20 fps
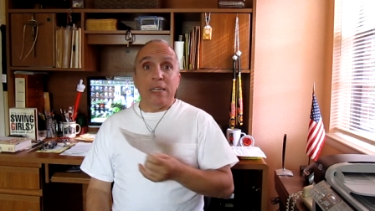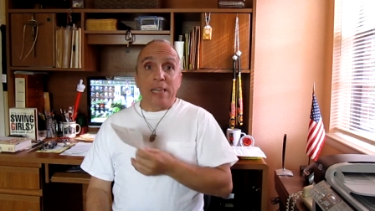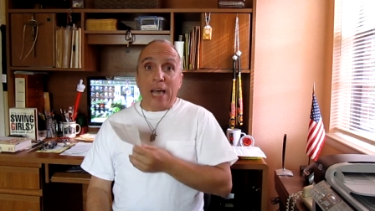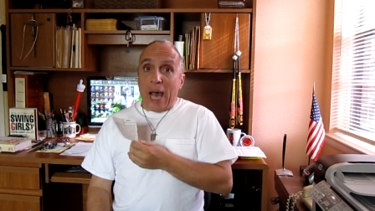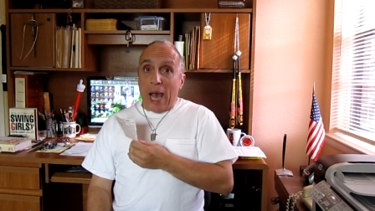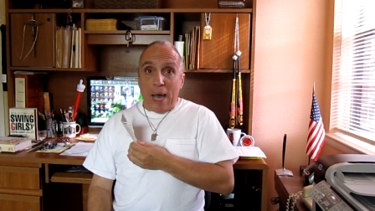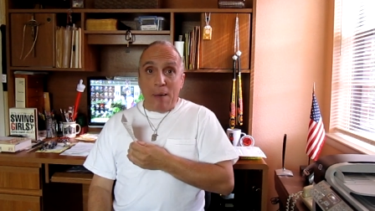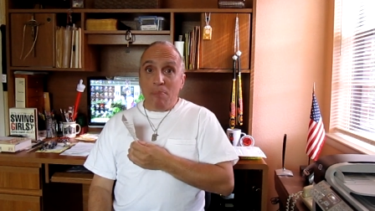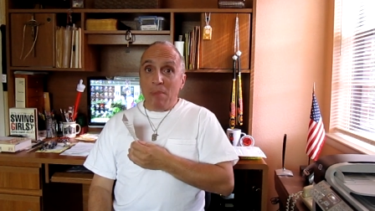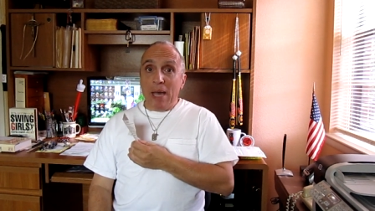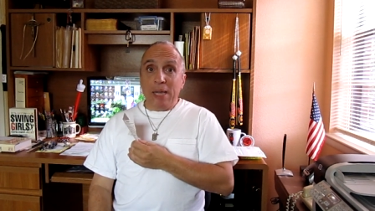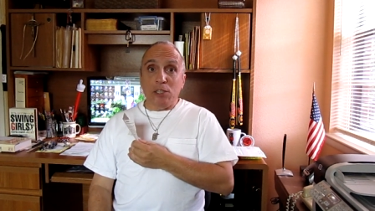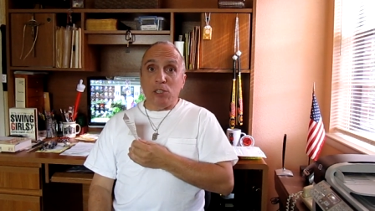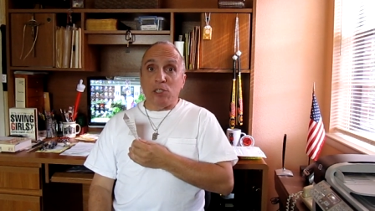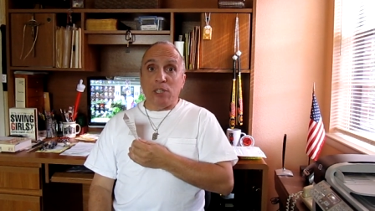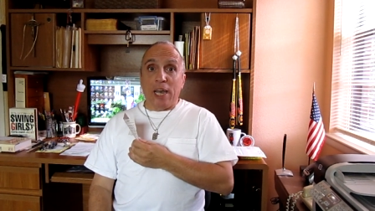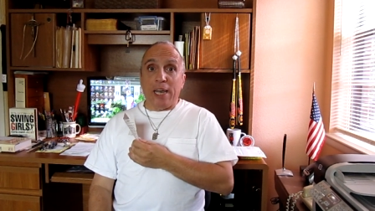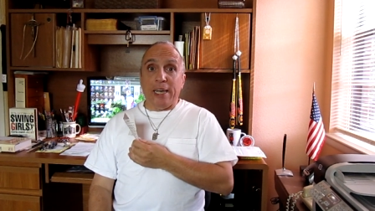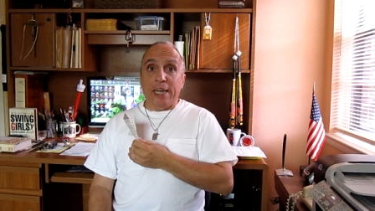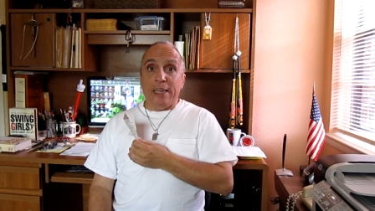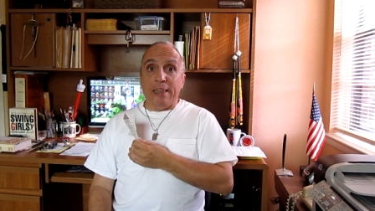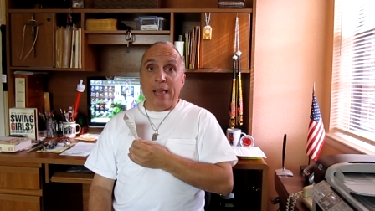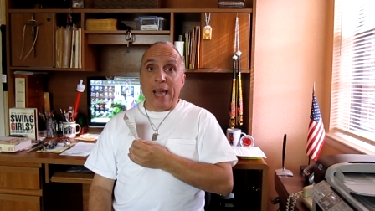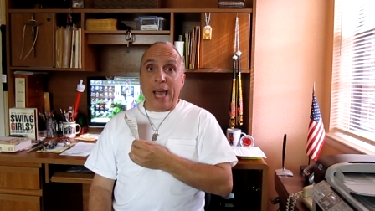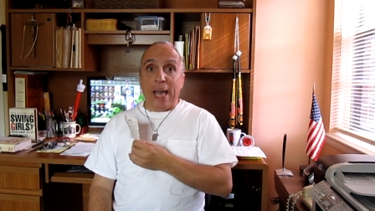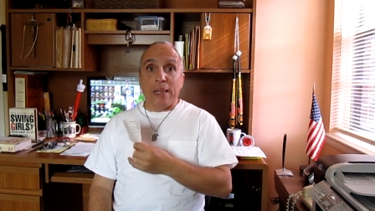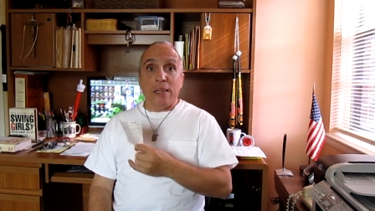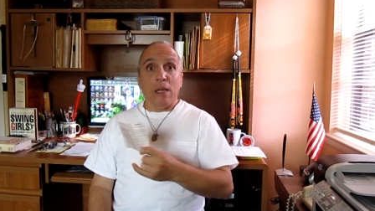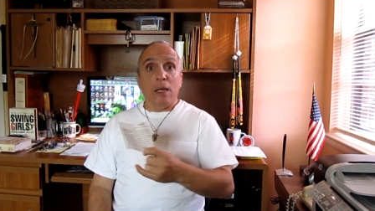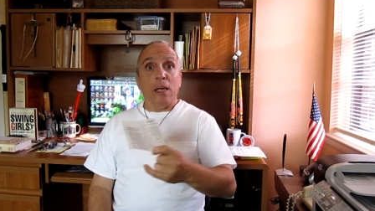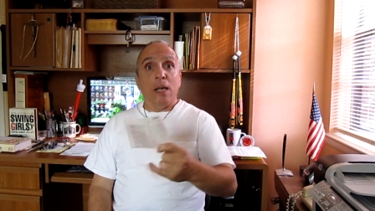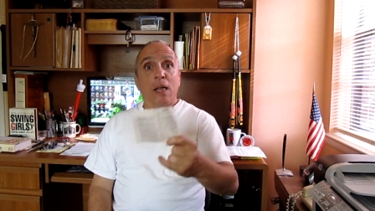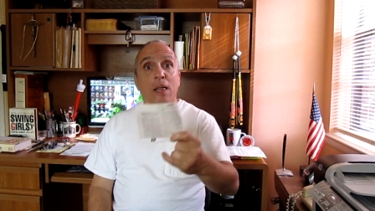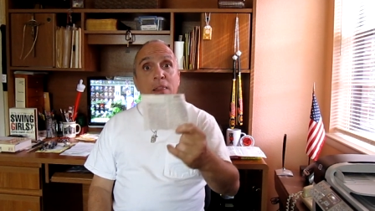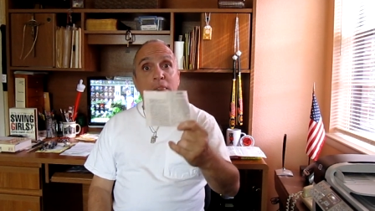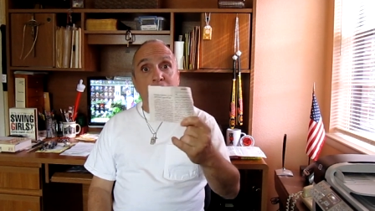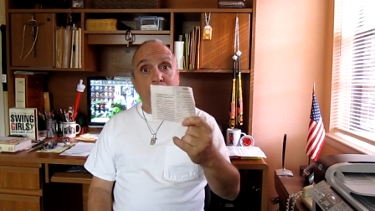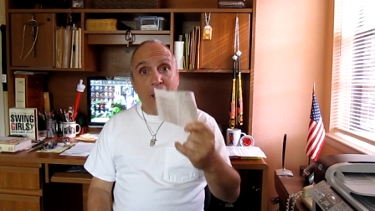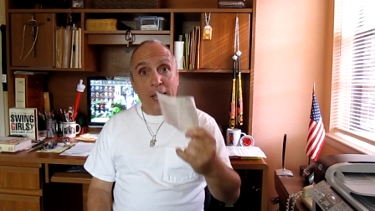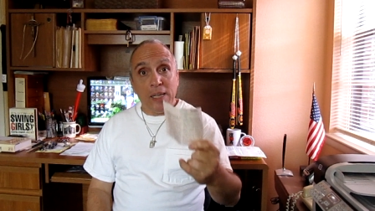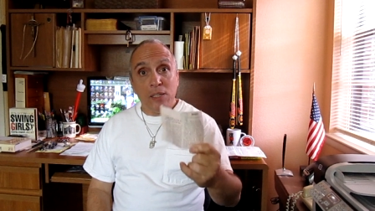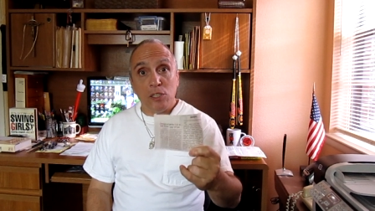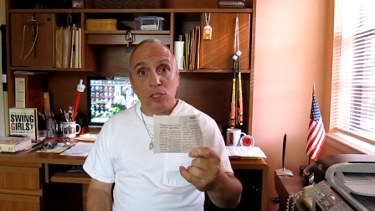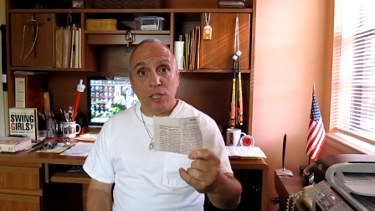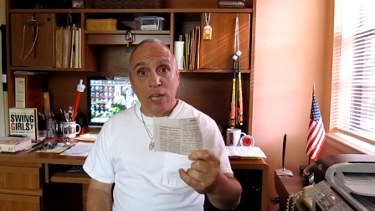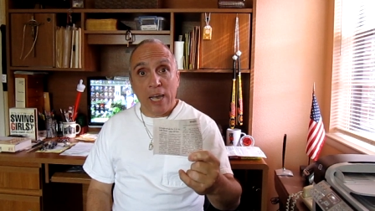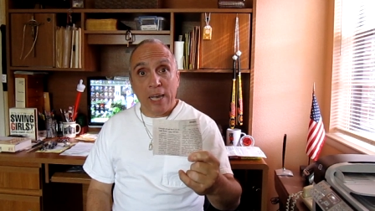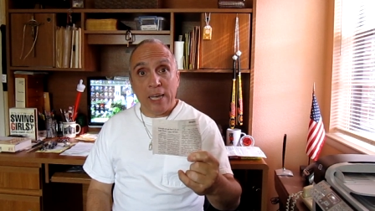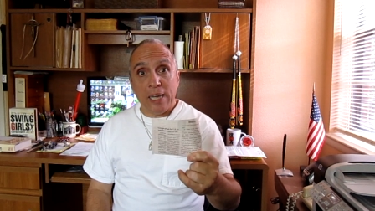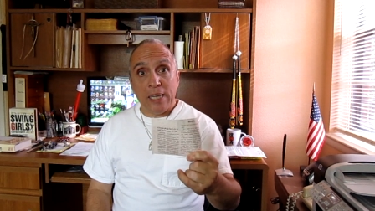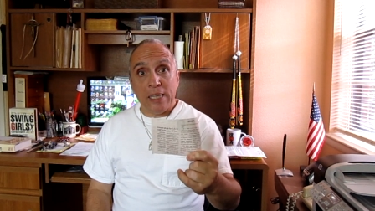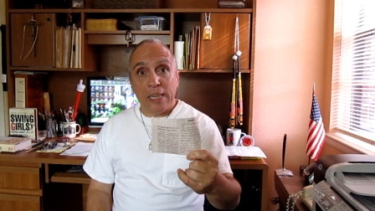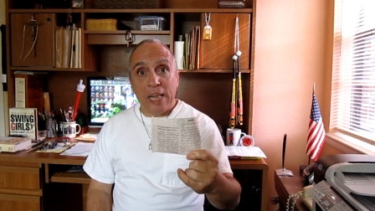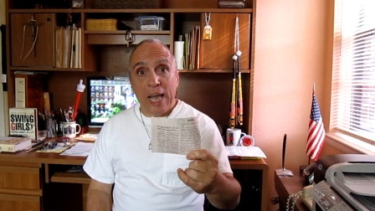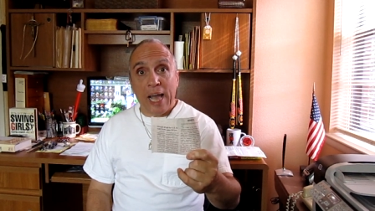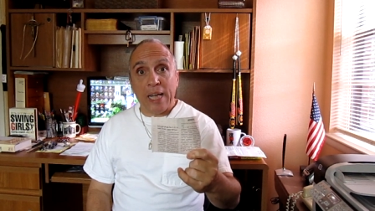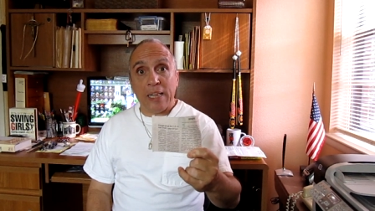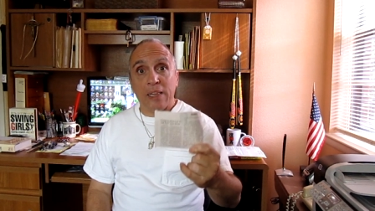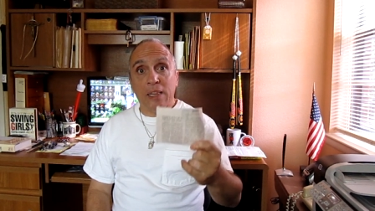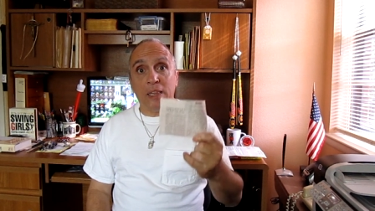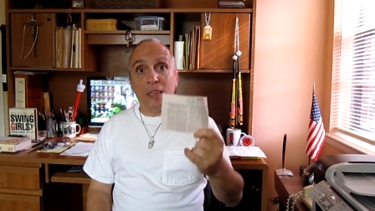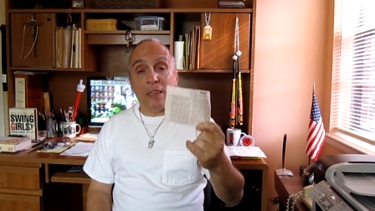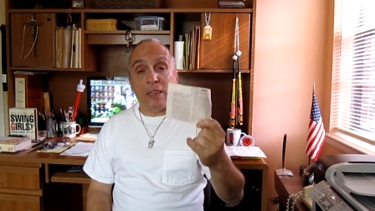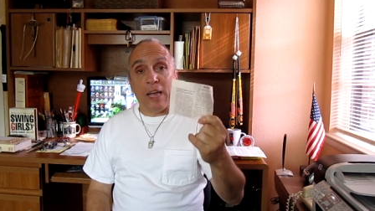Now, I'm not saying that. They're saying that.